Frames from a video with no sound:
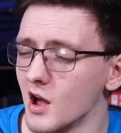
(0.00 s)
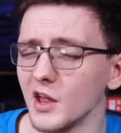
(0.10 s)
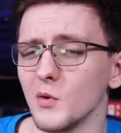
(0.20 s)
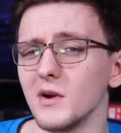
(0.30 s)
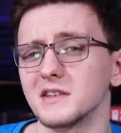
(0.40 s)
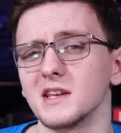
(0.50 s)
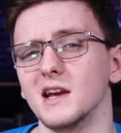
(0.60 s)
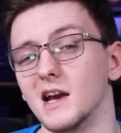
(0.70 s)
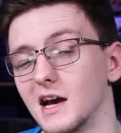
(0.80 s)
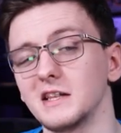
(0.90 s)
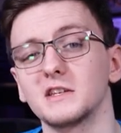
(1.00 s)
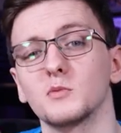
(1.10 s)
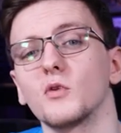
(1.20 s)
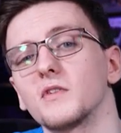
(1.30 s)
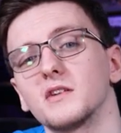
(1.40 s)
Otherwise, I'll leave
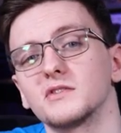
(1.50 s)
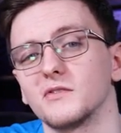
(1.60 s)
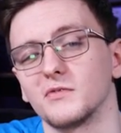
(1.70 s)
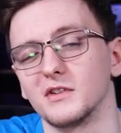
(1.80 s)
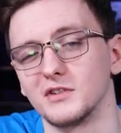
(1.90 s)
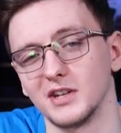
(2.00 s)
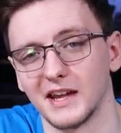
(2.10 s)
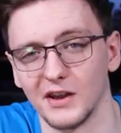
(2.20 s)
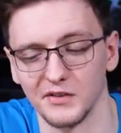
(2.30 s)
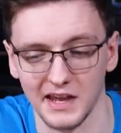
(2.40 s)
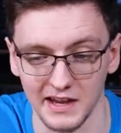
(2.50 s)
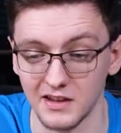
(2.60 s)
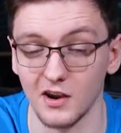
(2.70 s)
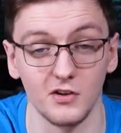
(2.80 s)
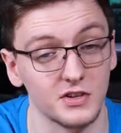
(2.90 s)
some more videos for you to check out on the end
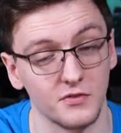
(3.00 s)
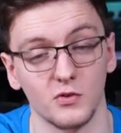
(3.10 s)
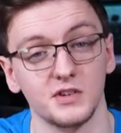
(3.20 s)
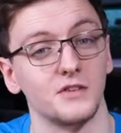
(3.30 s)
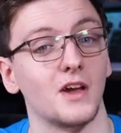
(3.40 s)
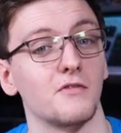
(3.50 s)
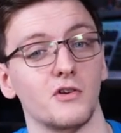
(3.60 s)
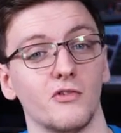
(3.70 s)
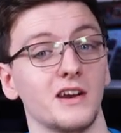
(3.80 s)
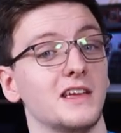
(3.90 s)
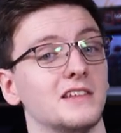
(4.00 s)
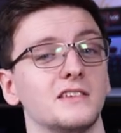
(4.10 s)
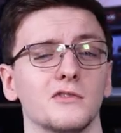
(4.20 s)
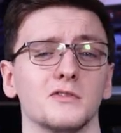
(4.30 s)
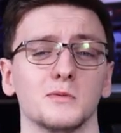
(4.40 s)
cards. Of course, if you haven't already,
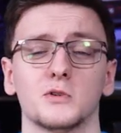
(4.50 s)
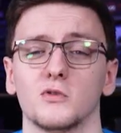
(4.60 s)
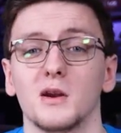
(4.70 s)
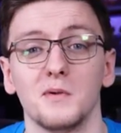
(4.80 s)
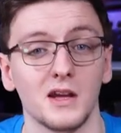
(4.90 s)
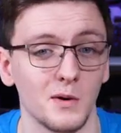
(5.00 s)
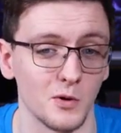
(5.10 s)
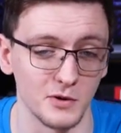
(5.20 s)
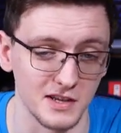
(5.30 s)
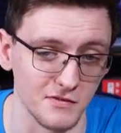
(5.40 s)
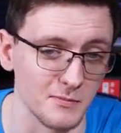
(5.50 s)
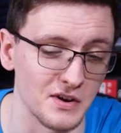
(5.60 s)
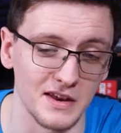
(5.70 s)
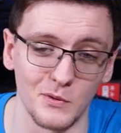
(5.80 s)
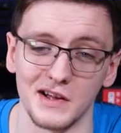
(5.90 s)
consider subscribing. I post every
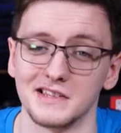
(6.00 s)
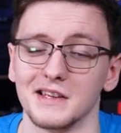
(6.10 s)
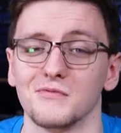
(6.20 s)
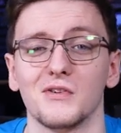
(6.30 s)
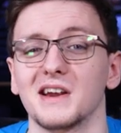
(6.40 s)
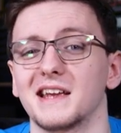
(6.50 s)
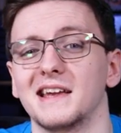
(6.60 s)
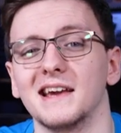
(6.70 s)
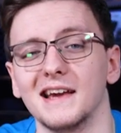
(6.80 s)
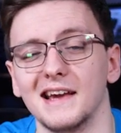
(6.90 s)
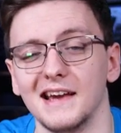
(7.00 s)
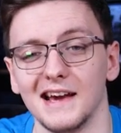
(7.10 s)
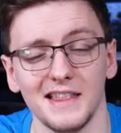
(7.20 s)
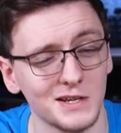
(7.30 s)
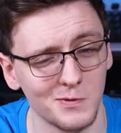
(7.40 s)
Monday, Wednesday, and Friday.
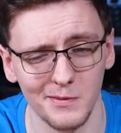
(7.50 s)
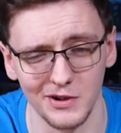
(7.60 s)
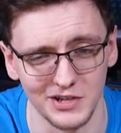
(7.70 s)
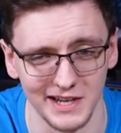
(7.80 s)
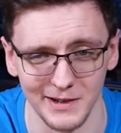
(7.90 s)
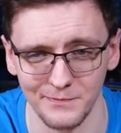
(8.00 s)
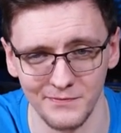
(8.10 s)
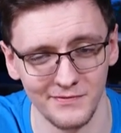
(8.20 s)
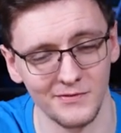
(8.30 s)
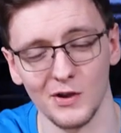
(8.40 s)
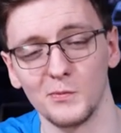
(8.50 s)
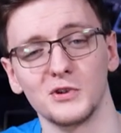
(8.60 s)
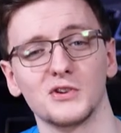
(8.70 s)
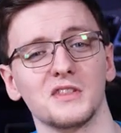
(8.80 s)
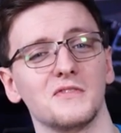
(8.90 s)
And that's pretty much it. I hope you
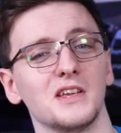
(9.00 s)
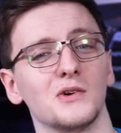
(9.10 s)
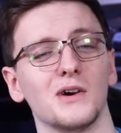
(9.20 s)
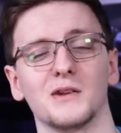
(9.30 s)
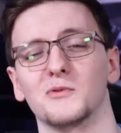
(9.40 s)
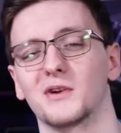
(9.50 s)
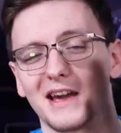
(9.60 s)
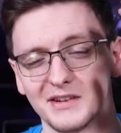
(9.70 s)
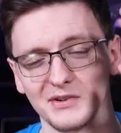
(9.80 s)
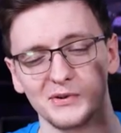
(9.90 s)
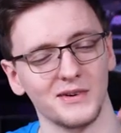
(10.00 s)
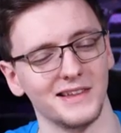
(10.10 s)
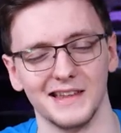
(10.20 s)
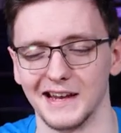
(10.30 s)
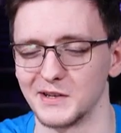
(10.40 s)
enjoyed the video, and we'll catch you all
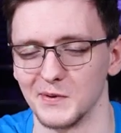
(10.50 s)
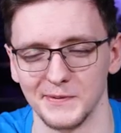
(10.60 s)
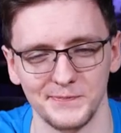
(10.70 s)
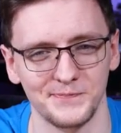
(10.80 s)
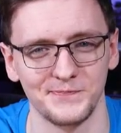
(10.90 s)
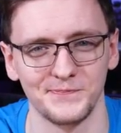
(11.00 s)
in the next one.